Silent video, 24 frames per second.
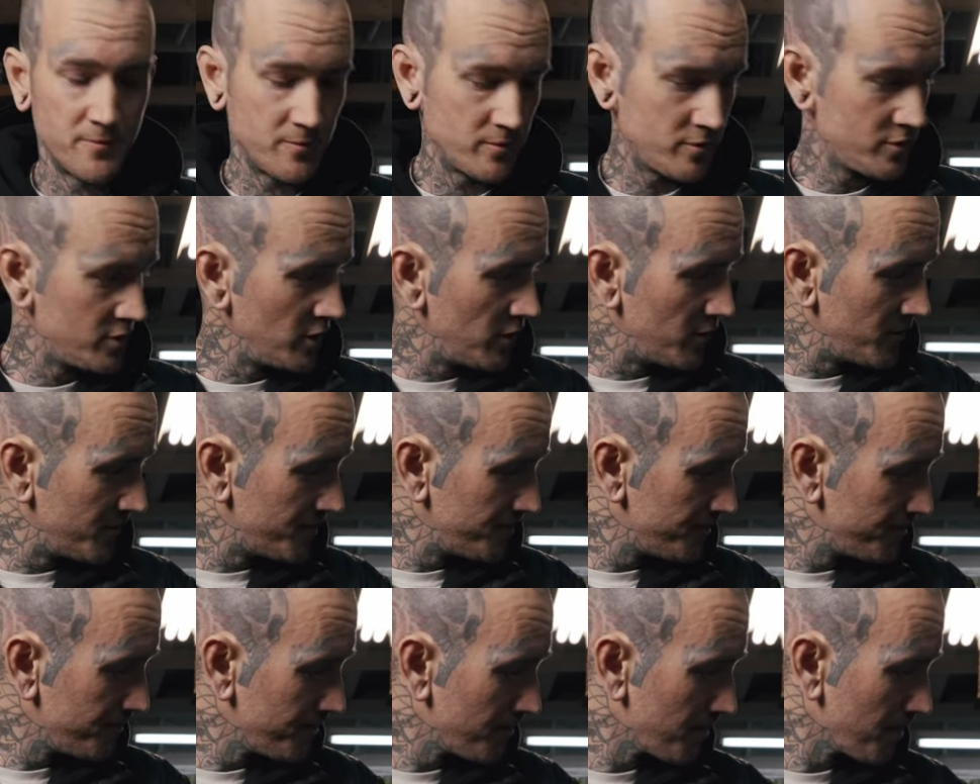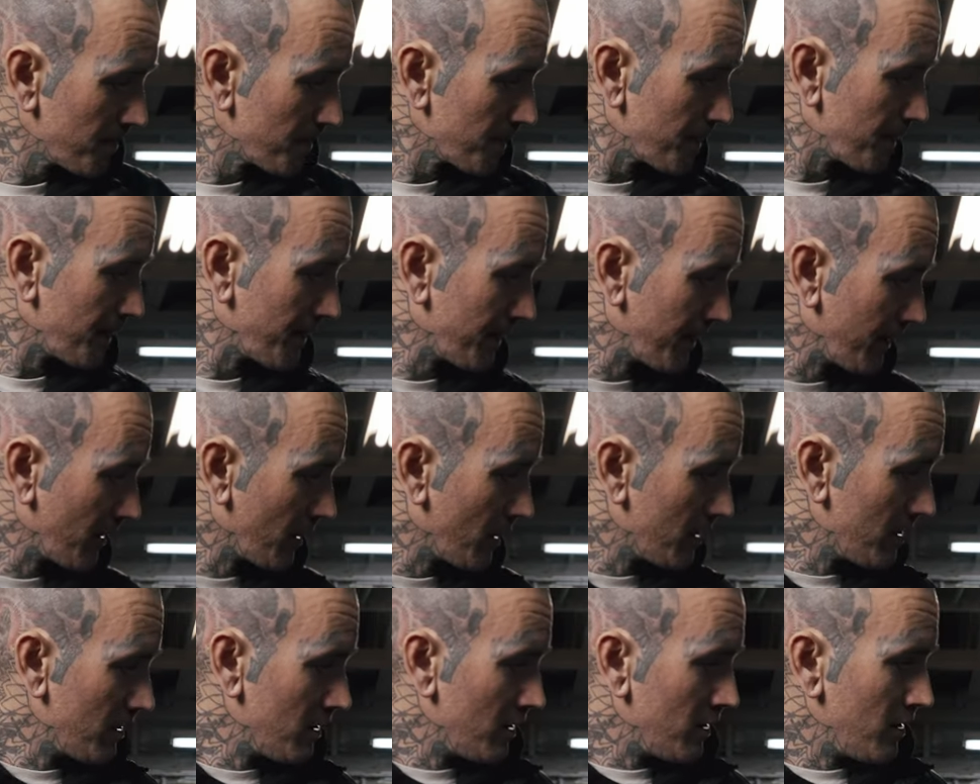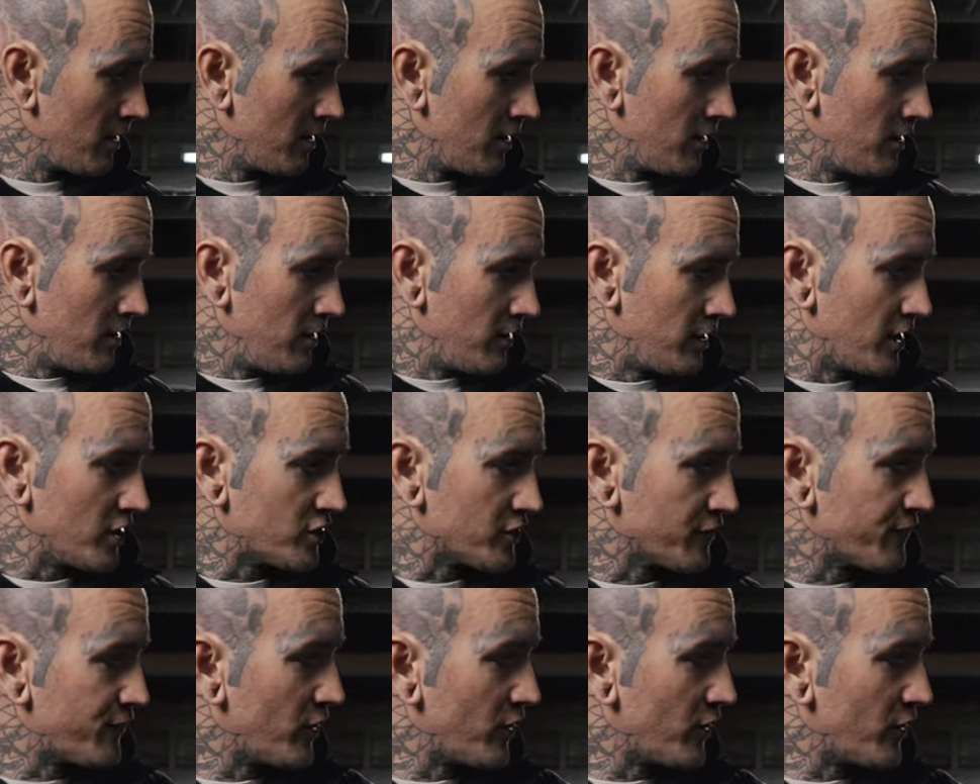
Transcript: So you got your